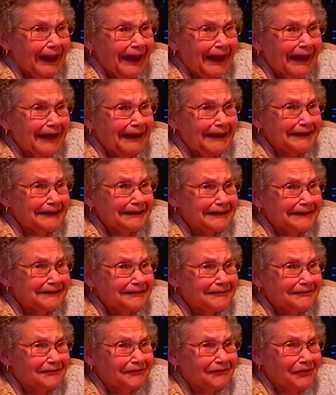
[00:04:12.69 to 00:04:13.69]
and
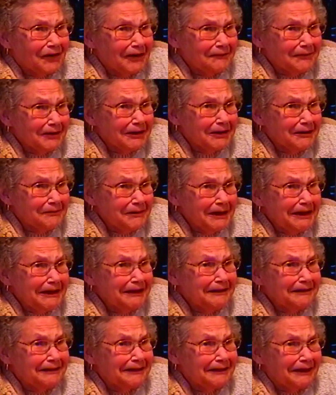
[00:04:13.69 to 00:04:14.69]
for him to come
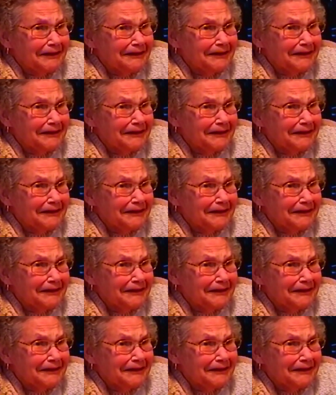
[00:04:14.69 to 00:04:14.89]
in,